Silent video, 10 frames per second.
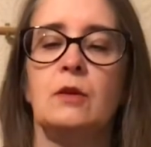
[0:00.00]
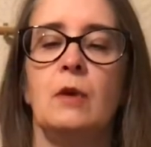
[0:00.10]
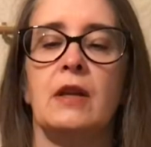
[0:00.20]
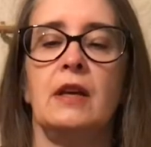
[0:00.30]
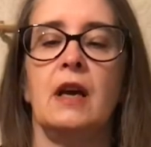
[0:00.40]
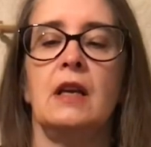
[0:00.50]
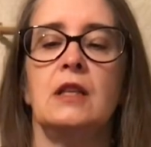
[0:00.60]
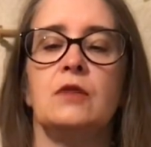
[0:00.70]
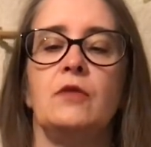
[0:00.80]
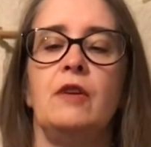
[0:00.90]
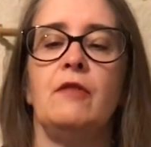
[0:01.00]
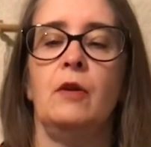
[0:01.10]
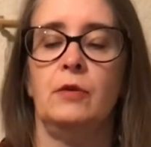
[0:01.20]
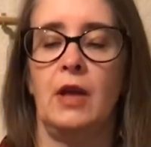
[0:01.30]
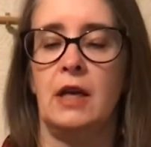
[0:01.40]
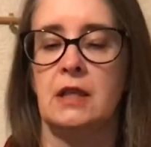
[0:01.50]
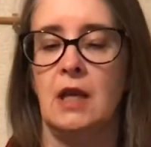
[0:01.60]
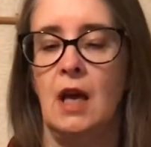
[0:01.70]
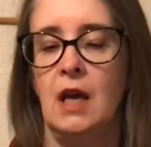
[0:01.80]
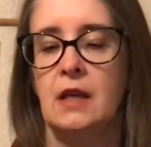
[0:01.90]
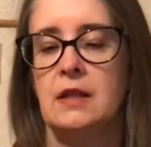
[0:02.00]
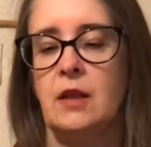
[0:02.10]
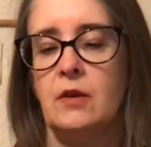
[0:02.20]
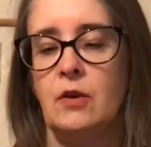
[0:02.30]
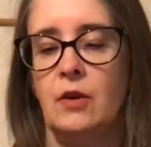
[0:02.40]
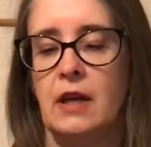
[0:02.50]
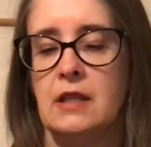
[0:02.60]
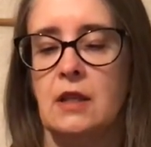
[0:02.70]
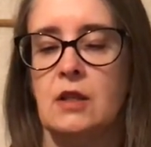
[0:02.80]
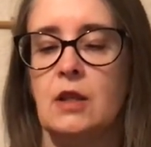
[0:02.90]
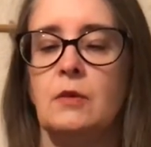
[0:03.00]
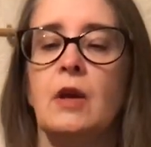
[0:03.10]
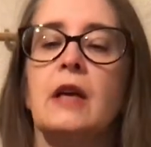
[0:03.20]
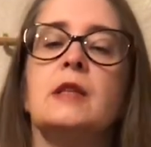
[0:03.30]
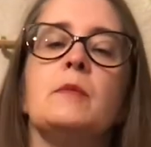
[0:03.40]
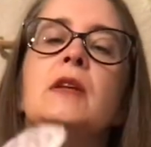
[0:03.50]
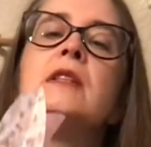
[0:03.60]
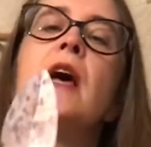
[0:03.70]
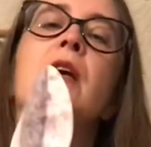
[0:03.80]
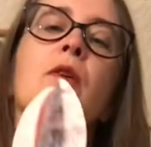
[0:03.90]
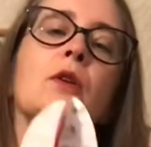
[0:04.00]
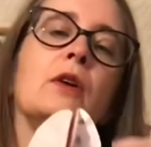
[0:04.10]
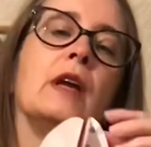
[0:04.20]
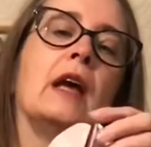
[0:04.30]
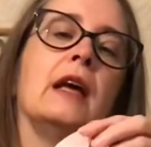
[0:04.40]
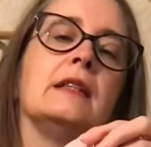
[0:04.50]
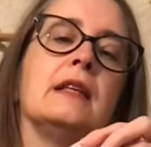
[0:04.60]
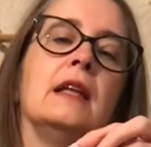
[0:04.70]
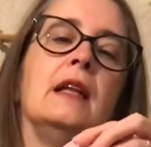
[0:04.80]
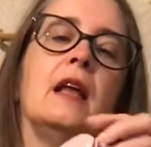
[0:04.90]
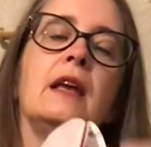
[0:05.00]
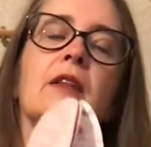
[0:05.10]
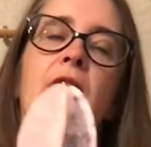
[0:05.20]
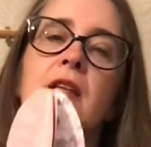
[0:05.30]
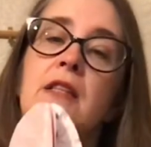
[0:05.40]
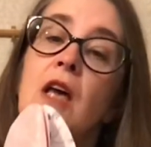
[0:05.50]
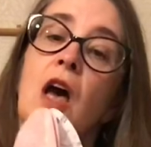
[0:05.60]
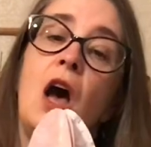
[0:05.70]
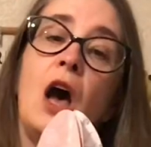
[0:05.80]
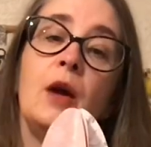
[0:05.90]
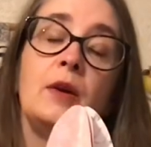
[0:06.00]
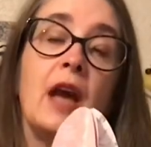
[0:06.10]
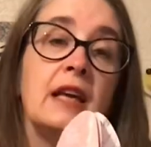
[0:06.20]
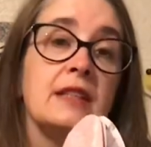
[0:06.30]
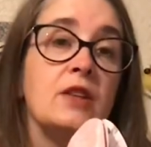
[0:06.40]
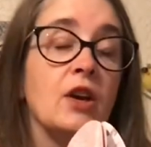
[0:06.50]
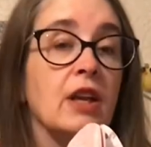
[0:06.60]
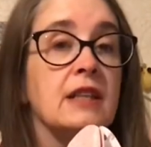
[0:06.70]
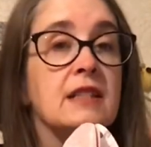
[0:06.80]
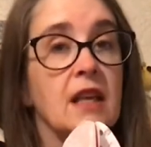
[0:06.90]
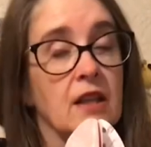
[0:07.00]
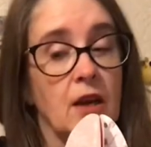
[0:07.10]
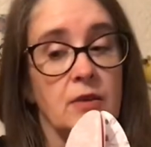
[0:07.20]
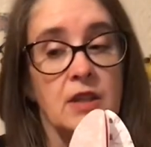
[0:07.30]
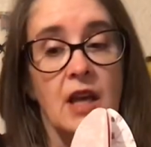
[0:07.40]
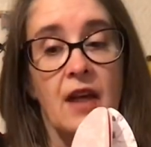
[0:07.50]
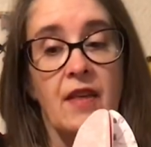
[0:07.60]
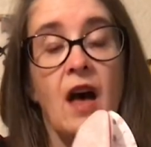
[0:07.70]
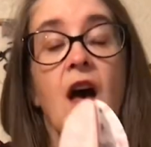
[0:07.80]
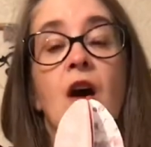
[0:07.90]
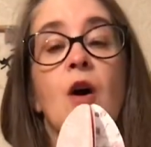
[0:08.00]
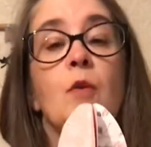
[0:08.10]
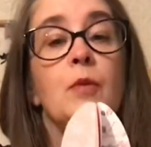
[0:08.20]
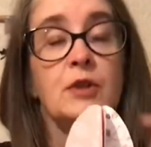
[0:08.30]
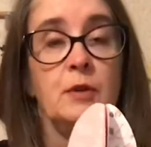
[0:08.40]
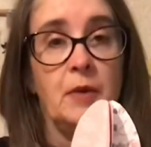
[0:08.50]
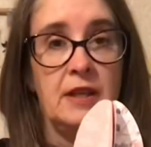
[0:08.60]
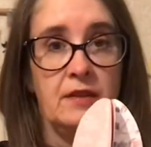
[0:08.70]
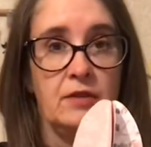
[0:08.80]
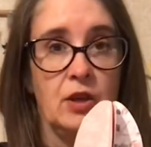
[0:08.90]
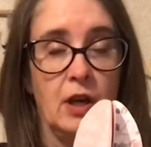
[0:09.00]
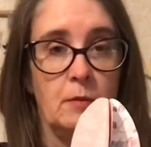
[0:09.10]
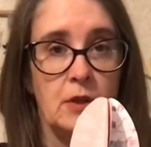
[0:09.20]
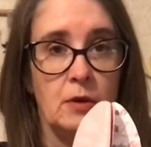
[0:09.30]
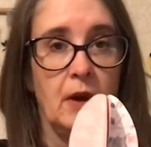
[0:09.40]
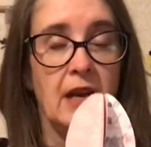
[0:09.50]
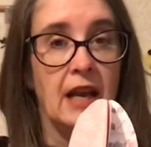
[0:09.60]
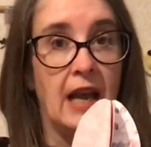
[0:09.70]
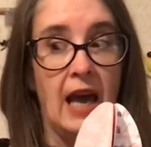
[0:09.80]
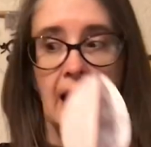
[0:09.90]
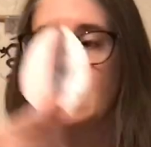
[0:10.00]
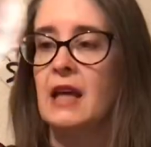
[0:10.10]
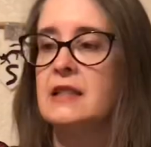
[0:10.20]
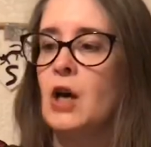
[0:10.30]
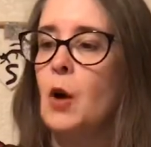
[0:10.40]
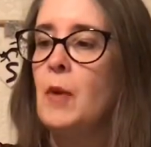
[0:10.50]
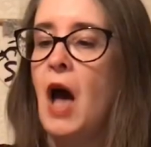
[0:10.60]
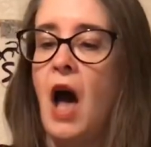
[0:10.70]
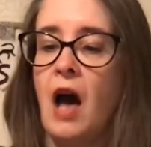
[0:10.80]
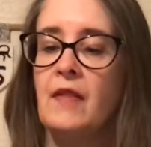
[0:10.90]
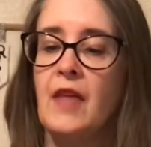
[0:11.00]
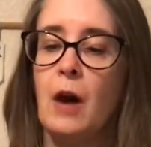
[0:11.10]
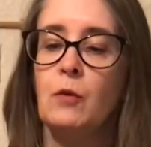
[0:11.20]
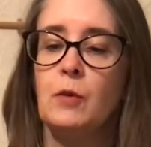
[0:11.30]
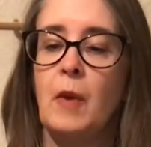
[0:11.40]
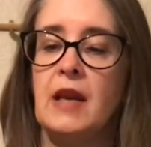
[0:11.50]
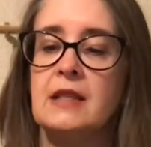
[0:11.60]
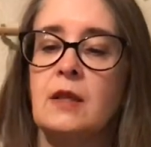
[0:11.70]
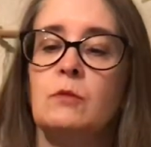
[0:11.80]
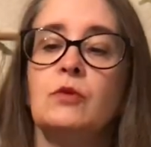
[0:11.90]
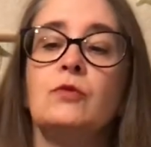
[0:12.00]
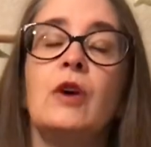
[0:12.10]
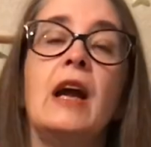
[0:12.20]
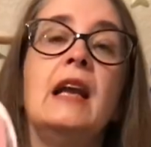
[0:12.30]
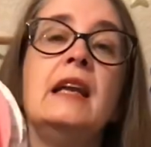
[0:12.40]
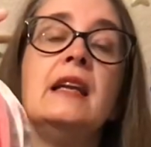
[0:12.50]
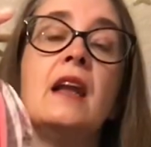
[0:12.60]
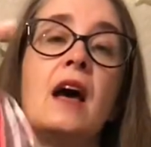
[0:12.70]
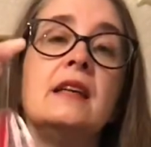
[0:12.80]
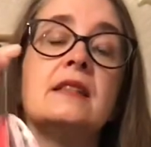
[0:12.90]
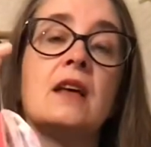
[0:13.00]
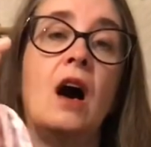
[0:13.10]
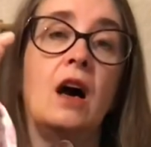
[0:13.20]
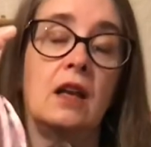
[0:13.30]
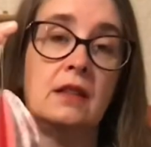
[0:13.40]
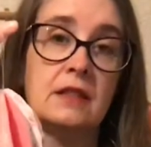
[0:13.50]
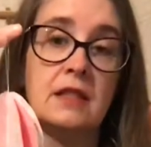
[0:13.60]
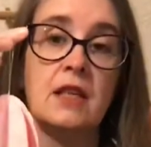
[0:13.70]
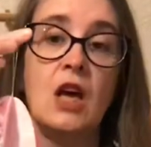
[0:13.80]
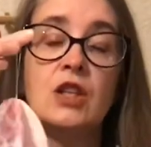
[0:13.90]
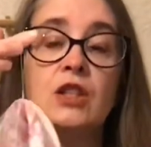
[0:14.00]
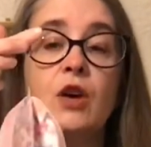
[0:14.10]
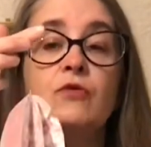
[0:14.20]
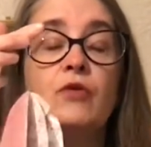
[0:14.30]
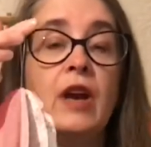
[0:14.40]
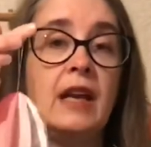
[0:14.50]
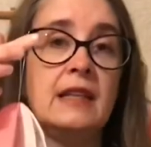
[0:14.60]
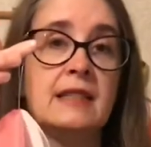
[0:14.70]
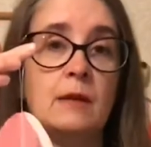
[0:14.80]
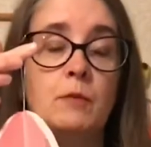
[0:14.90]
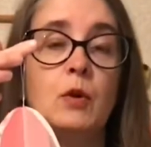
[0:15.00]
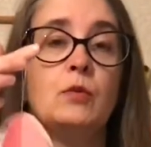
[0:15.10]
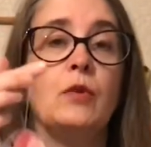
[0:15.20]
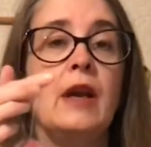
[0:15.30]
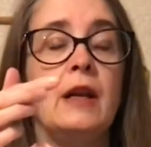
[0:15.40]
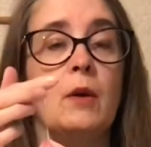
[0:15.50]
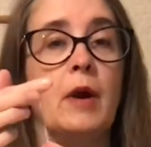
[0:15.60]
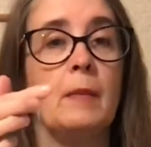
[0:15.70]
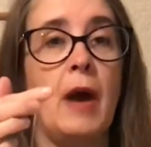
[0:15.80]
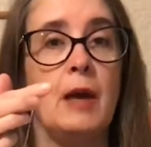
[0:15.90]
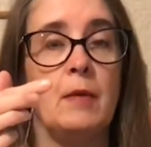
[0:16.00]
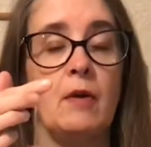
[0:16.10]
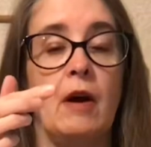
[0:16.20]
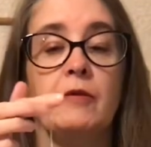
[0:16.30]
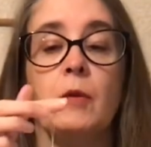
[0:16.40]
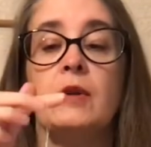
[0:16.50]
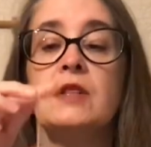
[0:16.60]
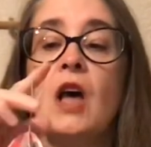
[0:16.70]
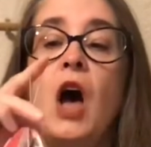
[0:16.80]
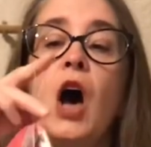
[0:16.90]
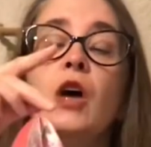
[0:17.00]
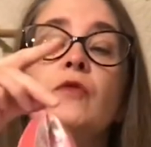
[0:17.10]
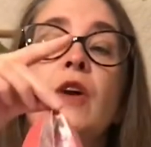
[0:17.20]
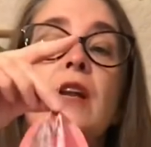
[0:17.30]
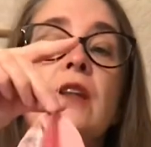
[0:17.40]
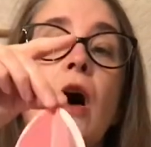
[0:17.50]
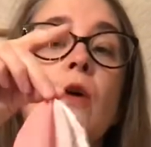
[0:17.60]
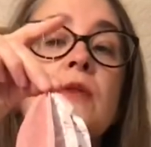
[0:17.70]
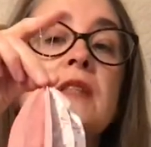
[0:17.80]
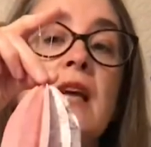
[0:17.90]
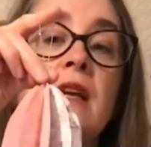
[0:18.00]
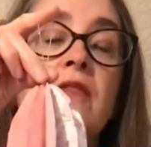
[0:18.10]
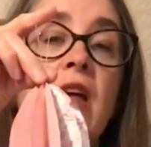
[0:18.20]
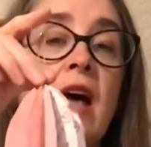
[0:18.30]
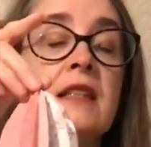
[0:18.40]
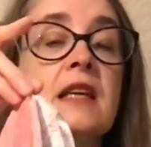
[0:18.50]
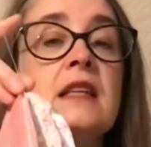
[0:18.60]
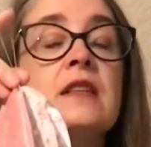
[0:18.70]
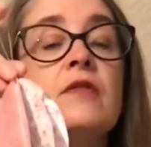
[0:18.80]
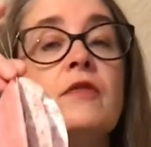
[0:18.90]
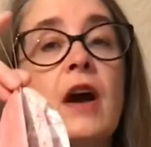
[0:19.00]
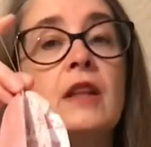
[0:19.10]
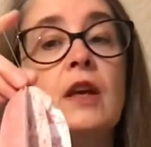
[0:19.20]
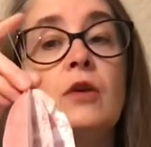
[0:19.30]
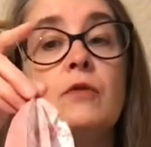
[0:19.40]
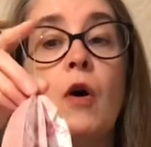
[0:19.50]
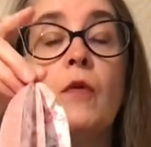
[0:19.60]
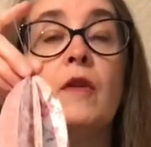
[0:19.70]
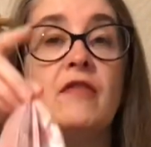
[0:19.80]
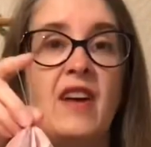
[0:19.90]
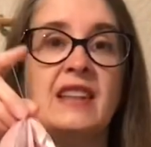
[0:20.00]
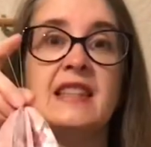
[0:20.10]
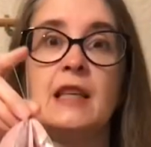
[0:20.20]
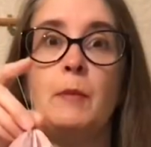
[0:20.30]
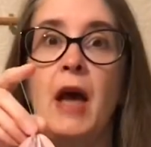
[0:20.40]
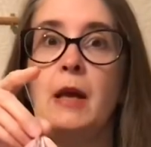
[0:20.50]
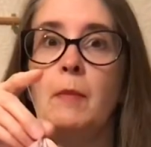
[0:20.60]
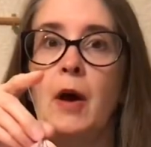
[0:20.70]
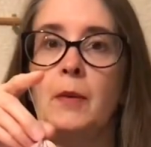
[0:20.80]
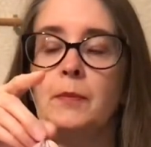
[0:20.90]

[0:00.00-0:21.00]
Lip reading: Oh, I think I need to refold that so that you're getting the two nice bits that you're looking at, like that. Okay, so you're going to stick those together, put a piece of string in between and hang that up. And that would make some really nice garlands. So really simple, really quick paper craft ones. And really the whole skill of that is the fact that you've got the fancy paper.